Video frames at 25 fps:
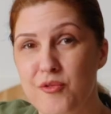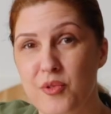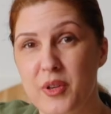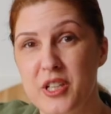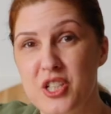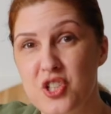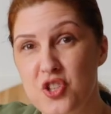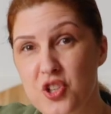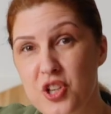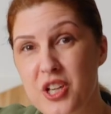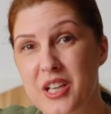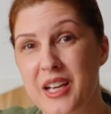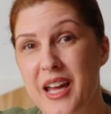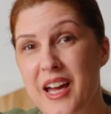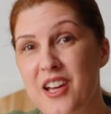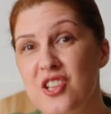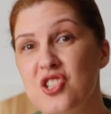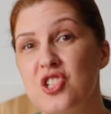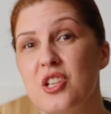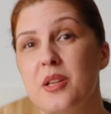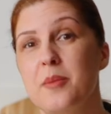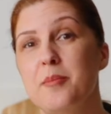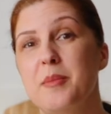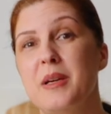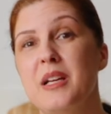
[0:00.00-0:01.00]
of which you can
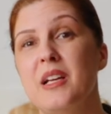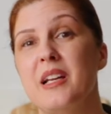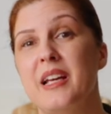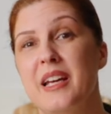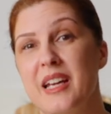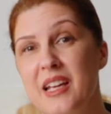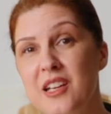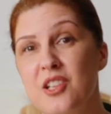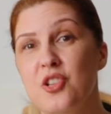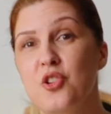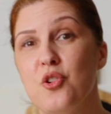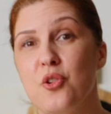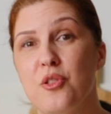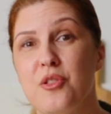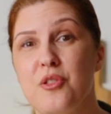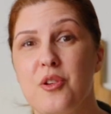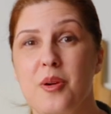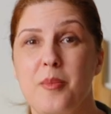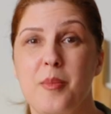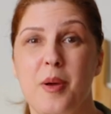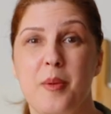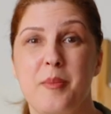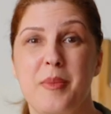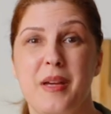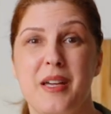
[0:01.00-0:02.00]
actually mill in your
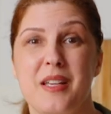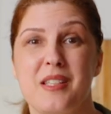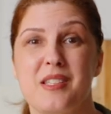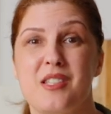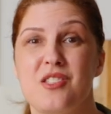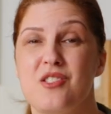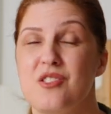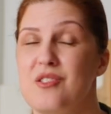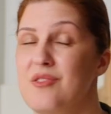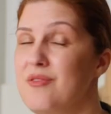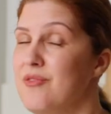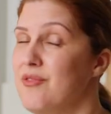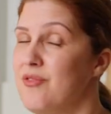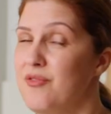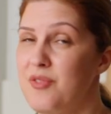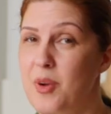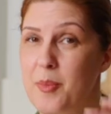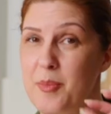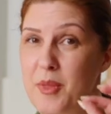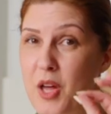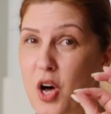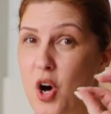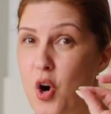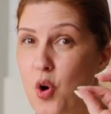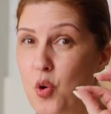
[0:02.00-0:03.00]
Thermomix
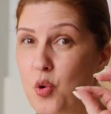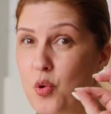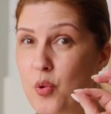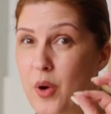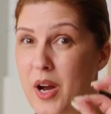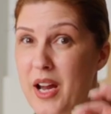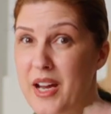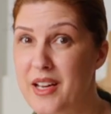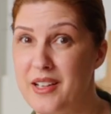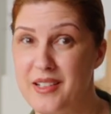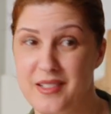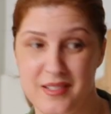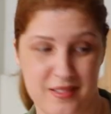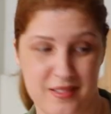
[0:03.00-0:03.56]
from the whole grain.